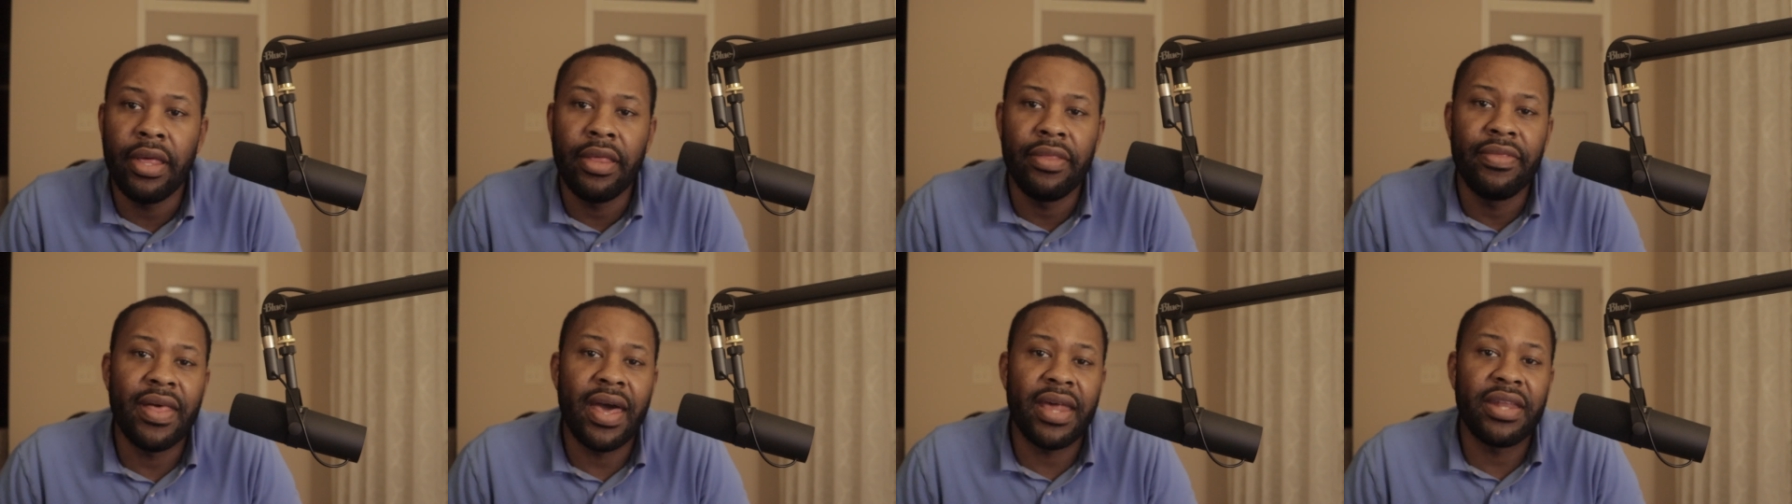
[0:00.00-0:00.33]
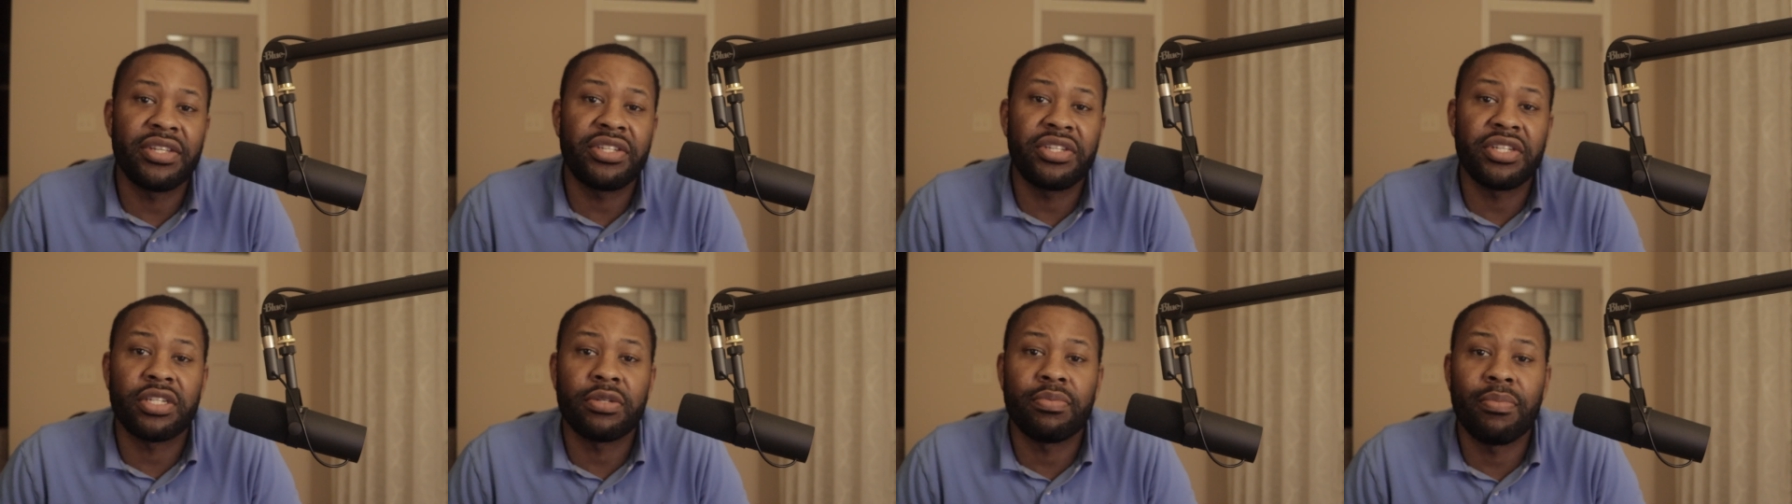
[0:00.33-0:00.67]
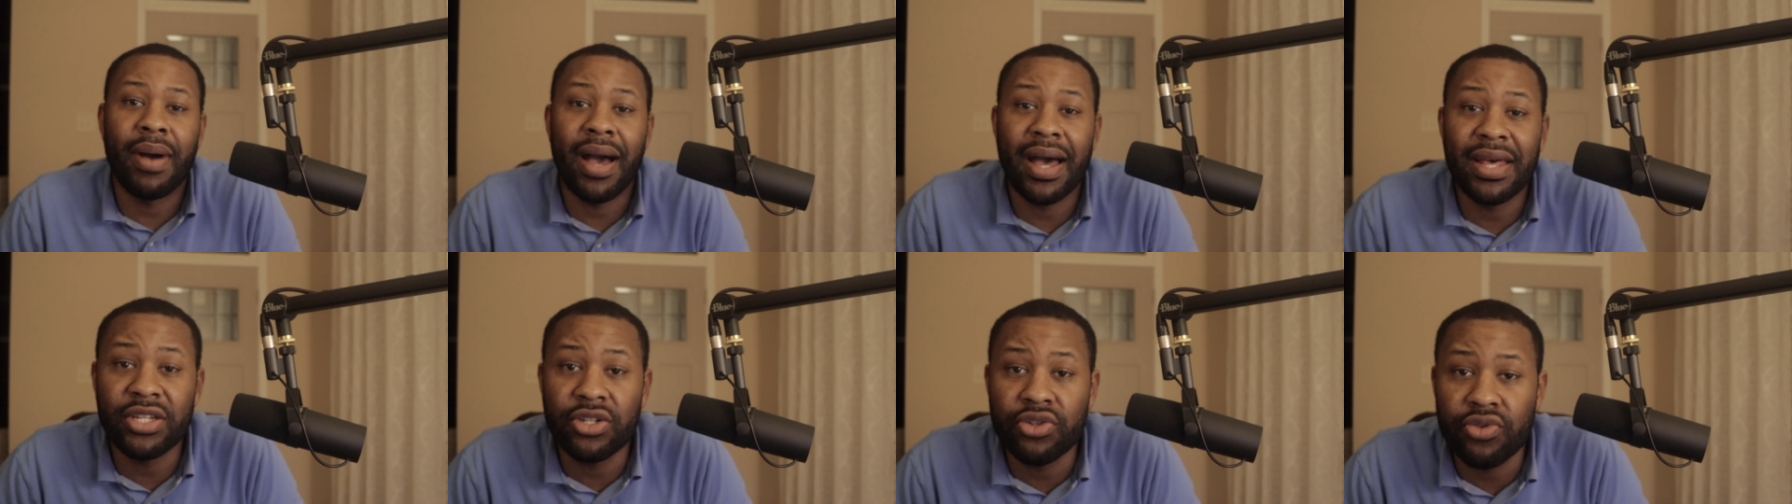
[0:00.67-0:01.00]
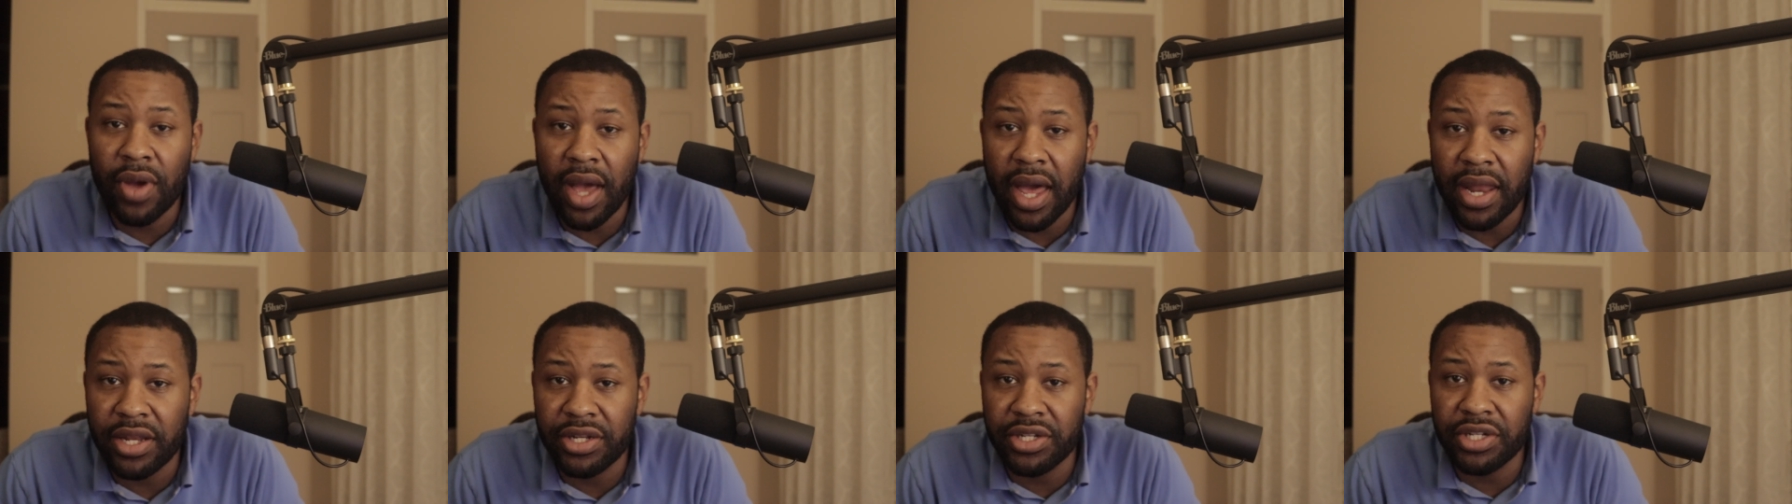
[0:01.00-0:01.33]
That is just my
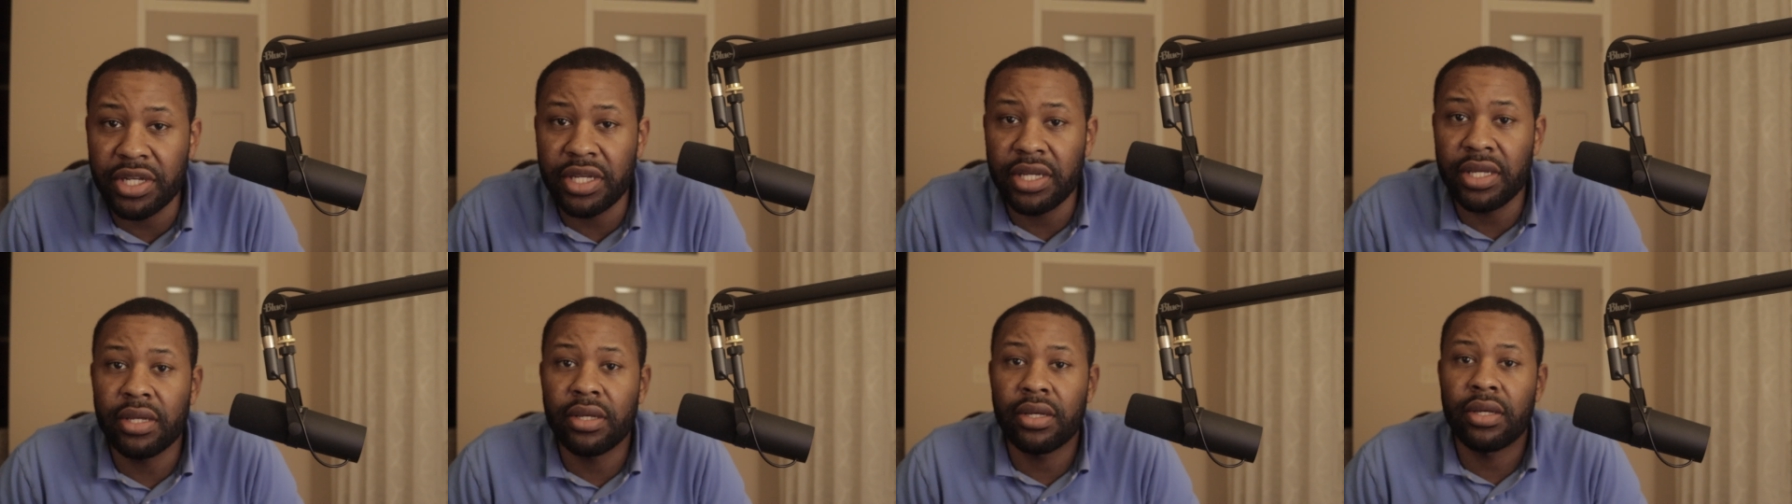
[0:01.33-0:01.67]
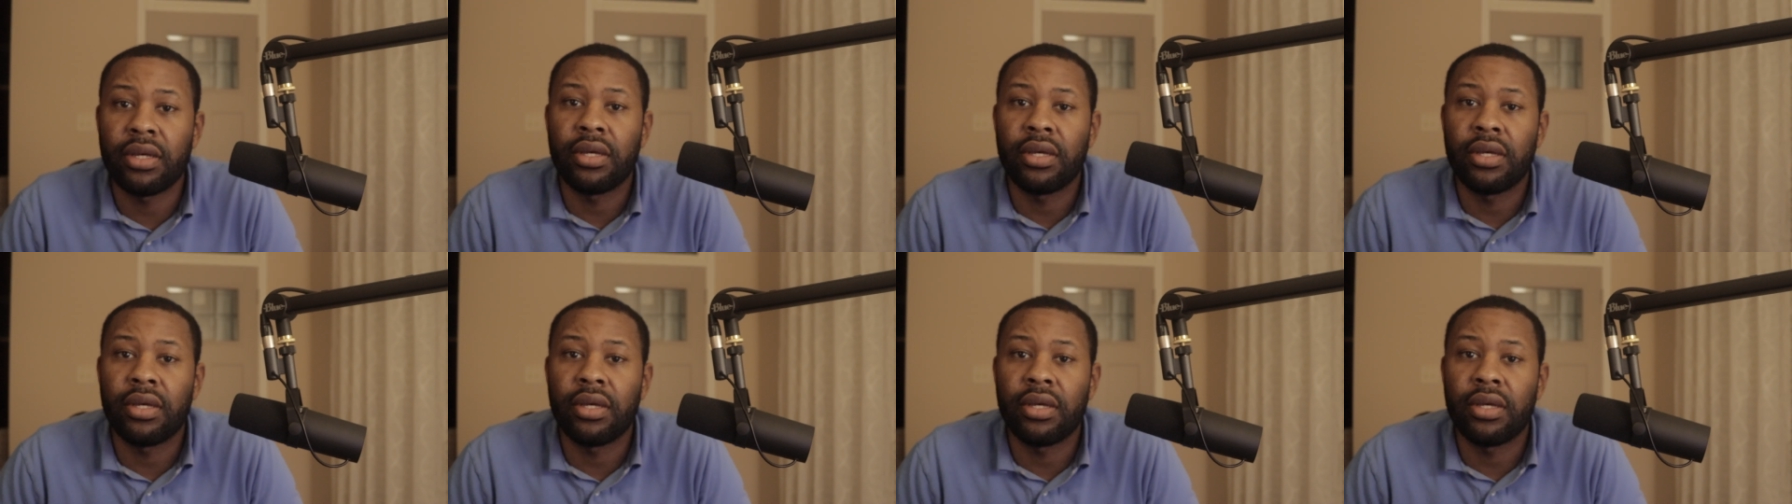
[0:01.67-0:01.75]
strategy.